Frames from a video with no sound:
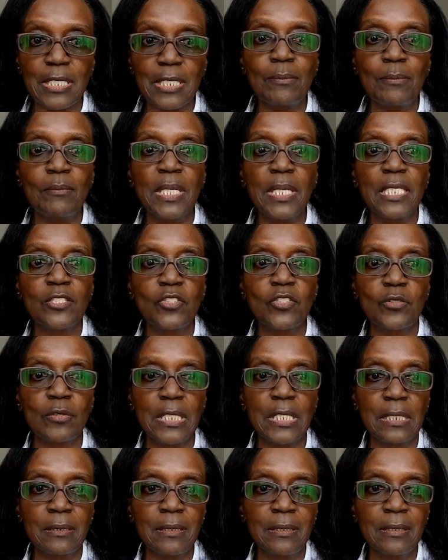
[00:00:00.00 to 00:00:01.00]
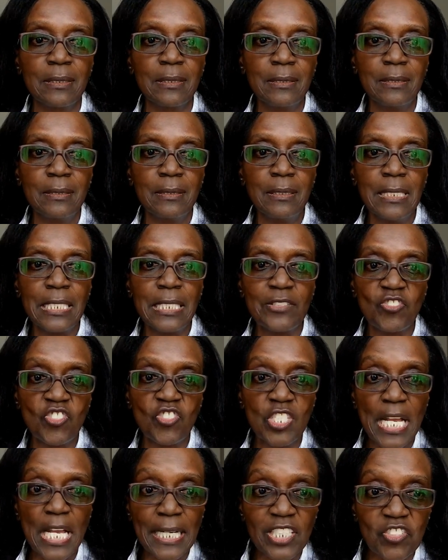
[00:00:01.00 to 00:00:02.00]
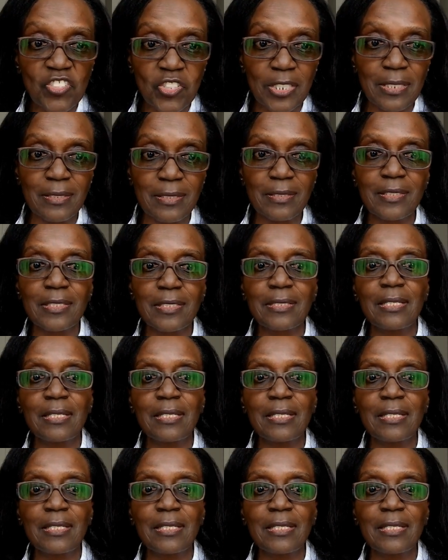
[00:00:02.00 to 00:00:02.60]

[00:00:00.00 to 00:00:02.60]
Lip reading: administering injections